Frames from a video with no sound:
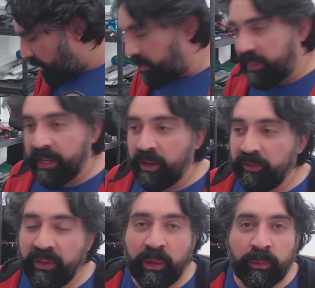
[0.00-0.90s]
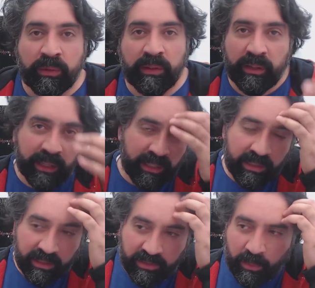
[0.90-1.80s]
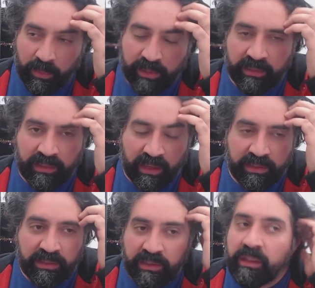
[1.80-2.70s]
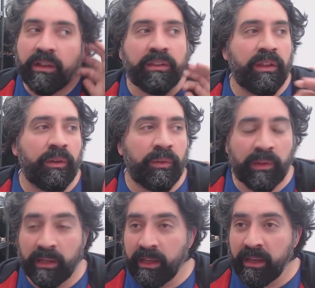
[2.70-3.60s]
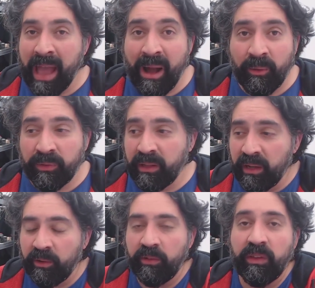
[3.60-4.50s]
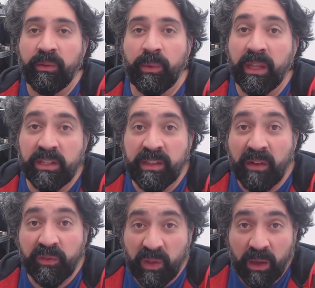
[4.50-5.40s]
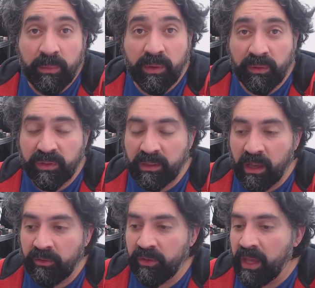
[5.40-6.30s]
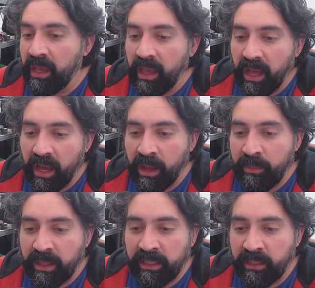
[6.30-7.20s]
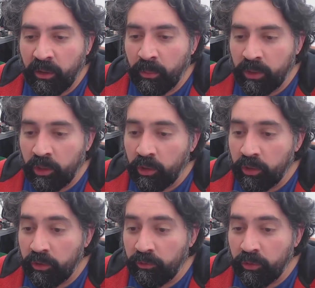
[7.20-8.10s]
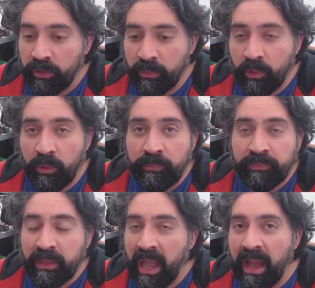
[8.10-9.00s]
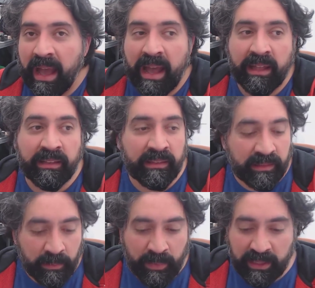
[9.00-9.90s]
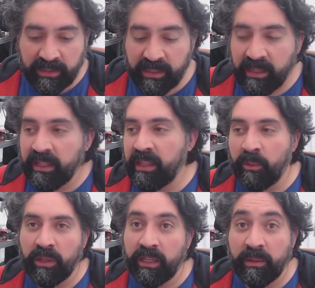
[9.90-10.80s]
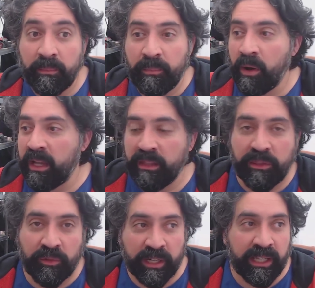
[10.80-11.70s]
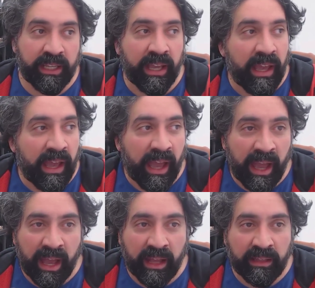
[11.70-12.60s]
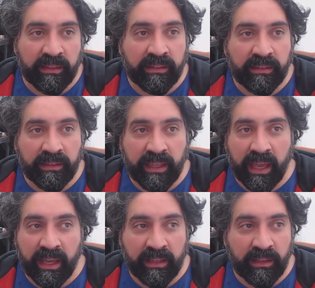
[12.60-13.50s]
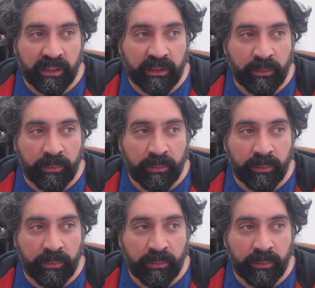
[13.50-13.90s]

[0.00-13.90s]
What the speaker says: Then I found like someone that does those like house clearances where they just have tubs of stuff, and they don't want to look through them all. And basically they were like, buy 3 and get like,